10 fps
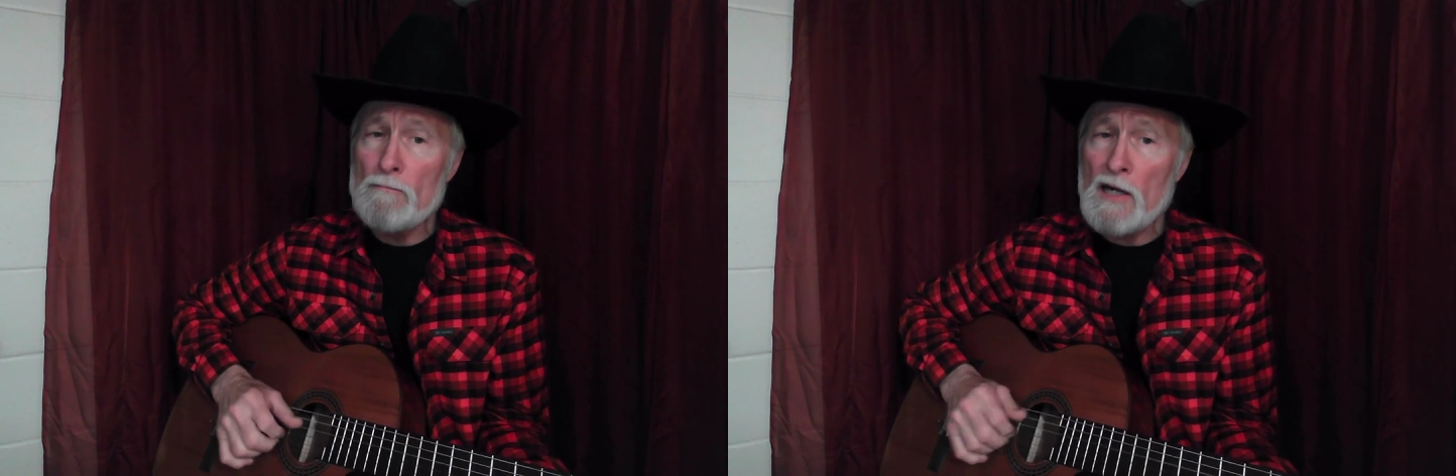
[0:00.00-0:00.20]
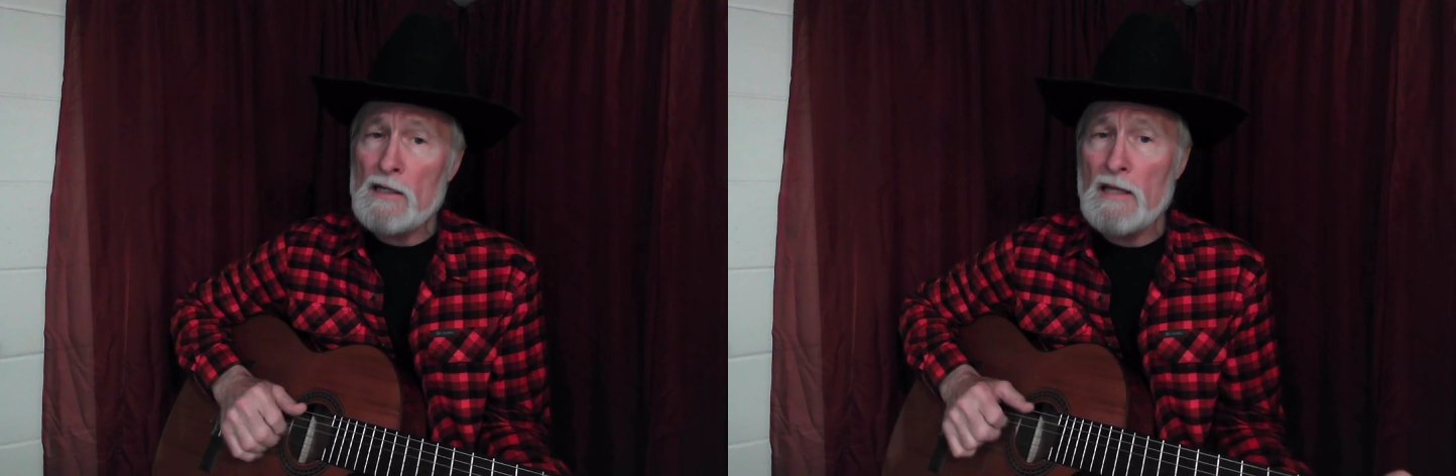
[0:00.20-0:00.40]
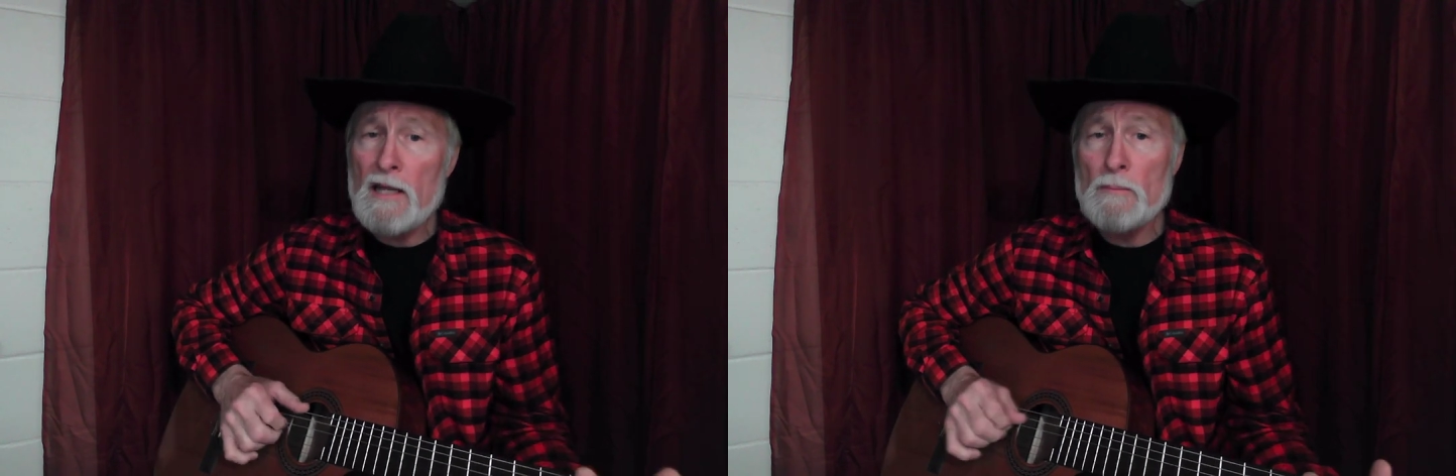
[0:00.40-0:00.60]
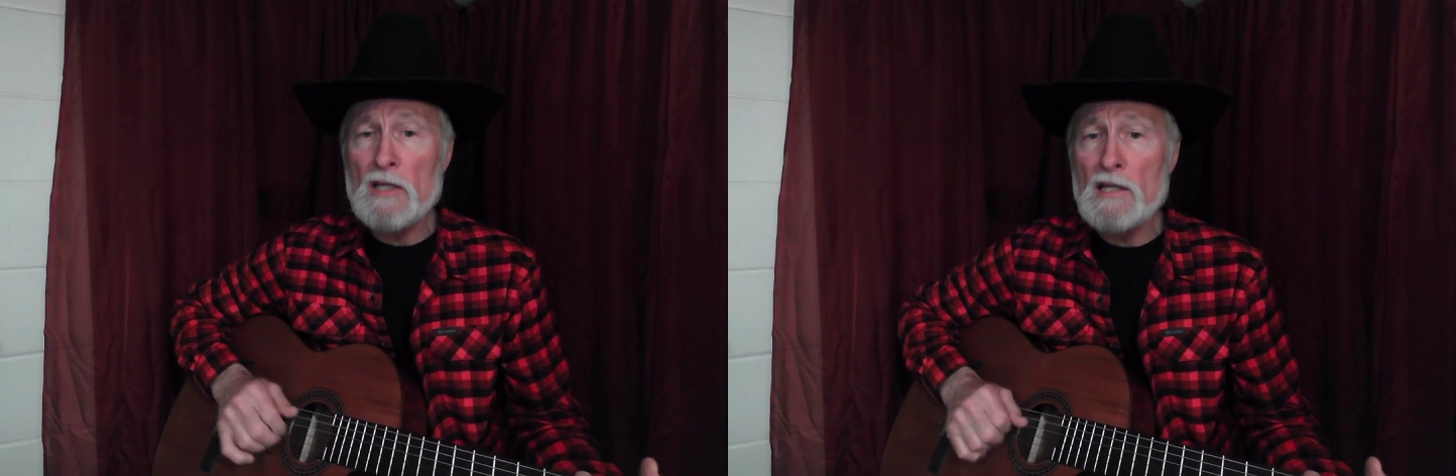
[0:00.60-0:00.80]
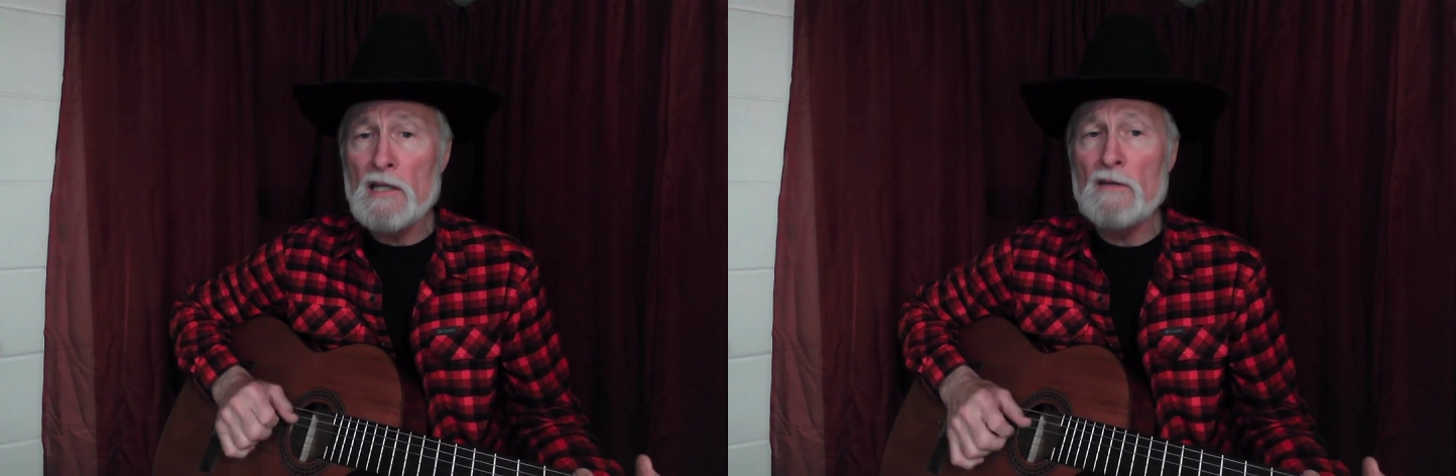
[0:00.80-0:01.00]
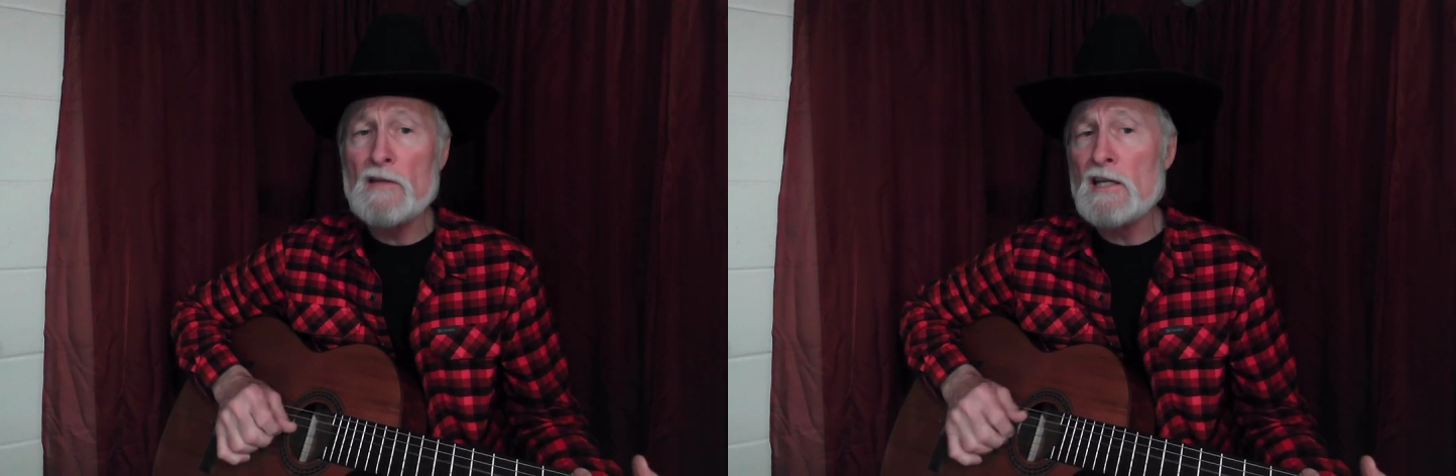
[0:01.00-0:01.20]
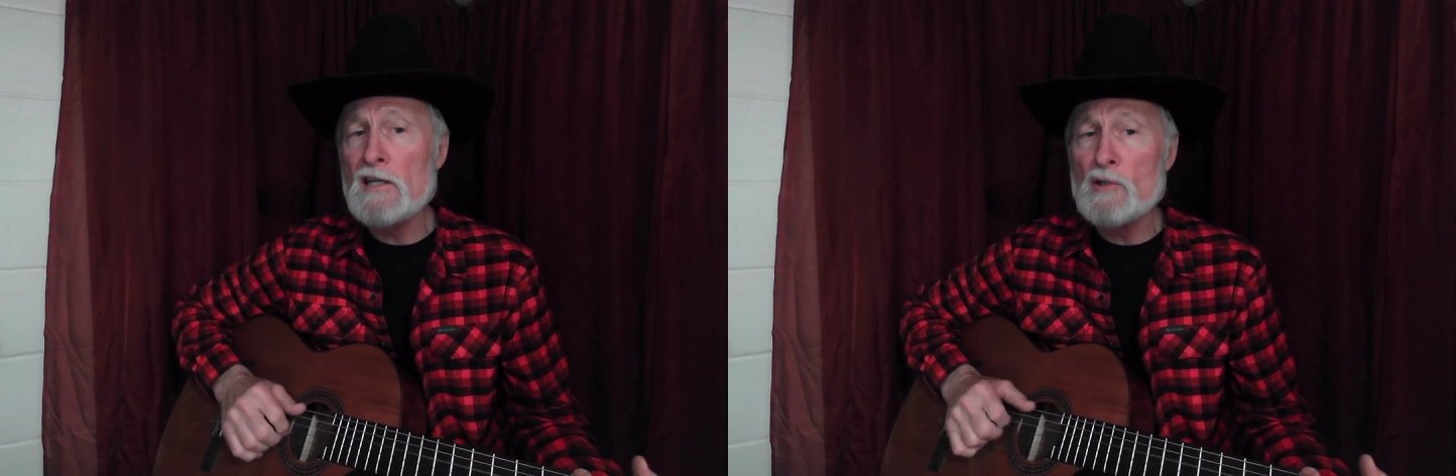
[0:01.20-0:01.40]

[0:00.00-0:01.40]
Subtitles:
Mark claimed he lived in a